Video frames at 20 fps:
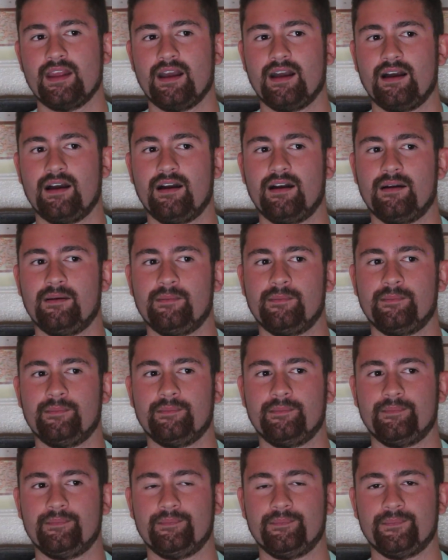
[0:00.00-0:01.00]

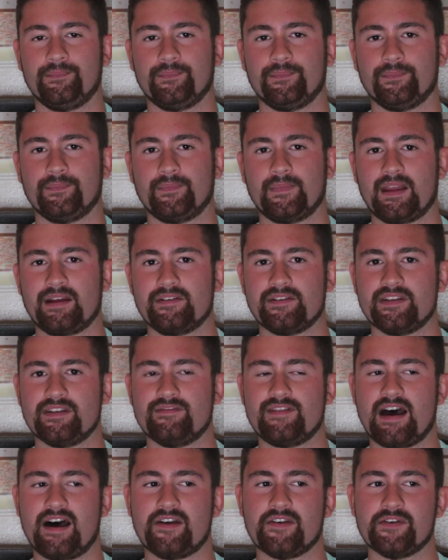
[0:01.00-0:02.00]
I really
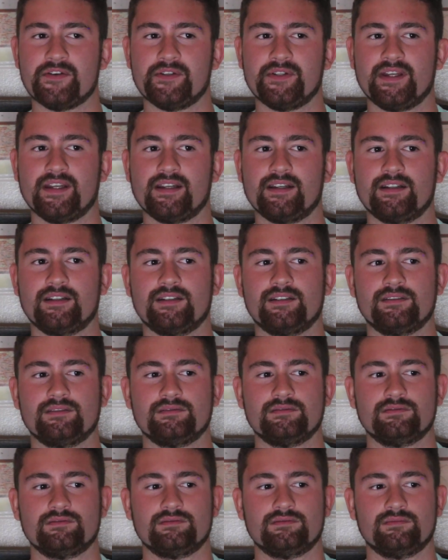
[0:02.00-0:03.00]
value
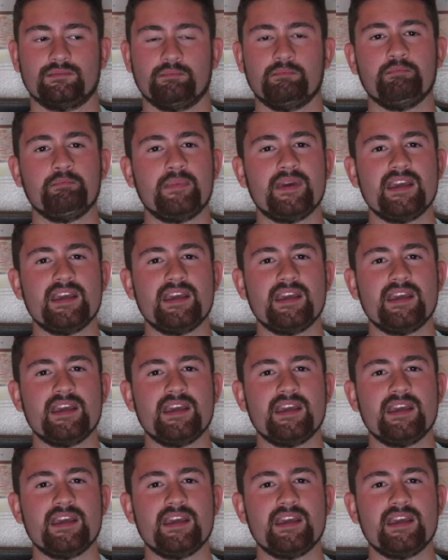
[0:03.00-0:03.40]
like